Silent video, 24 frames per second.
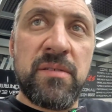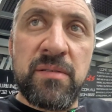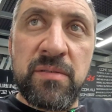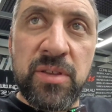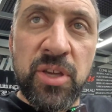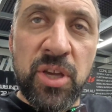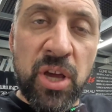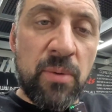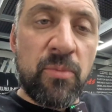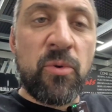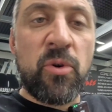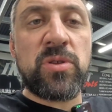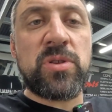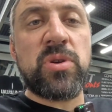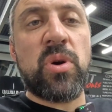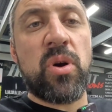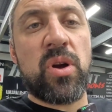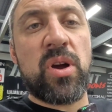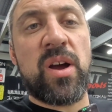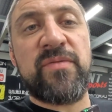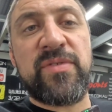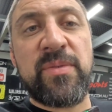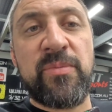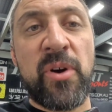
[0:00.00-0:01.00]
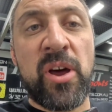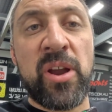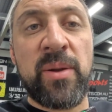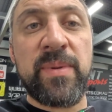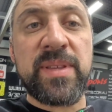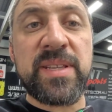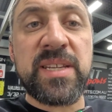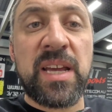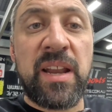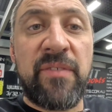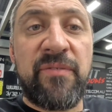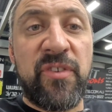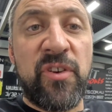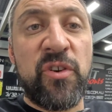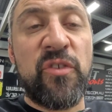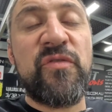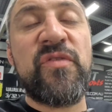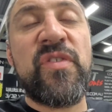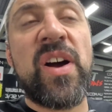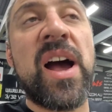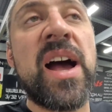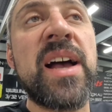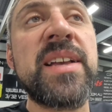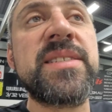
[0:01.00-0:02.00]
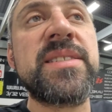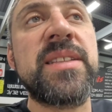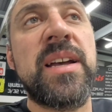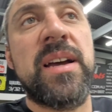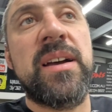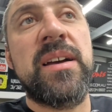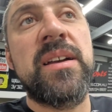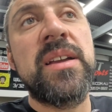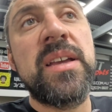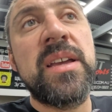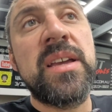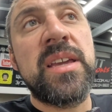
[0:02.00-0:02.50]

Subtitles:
you got more torque off the bottom. It's going to feel faster.